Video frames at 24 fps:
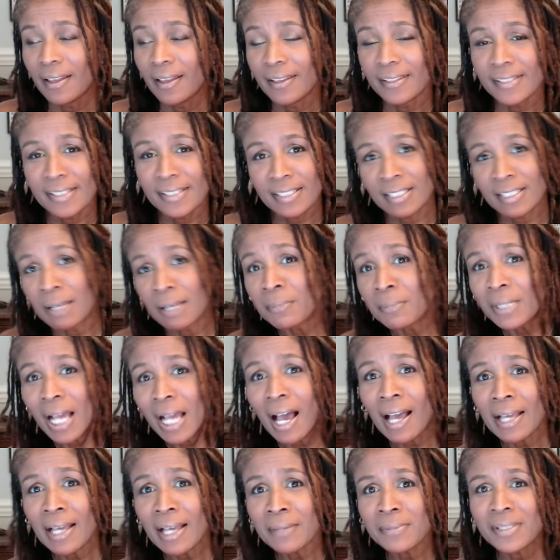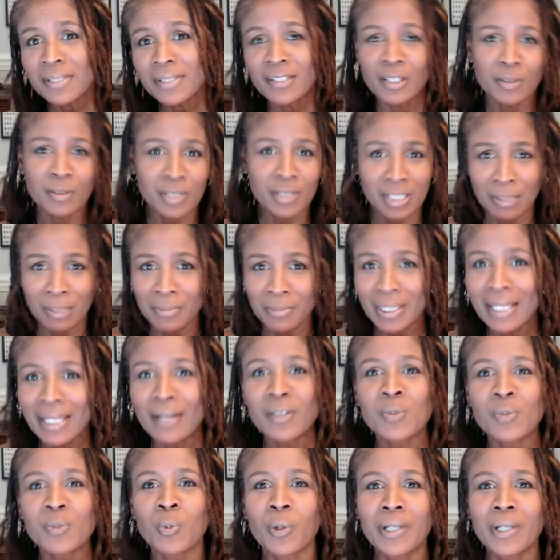Sometimes there's something
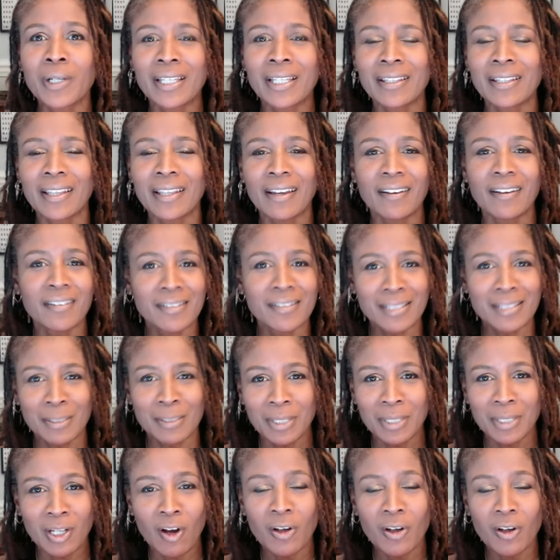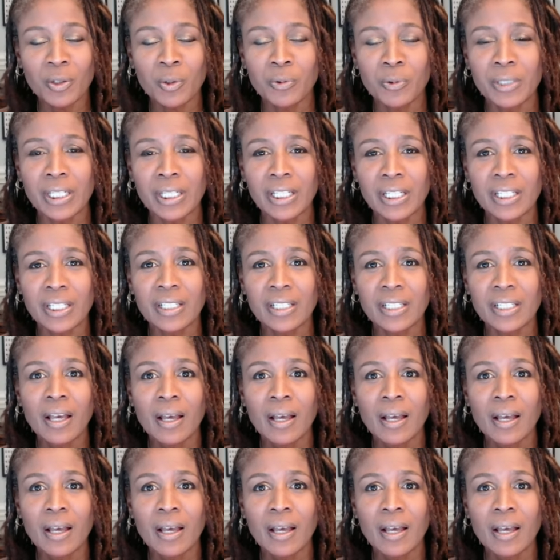else working there, something called greed,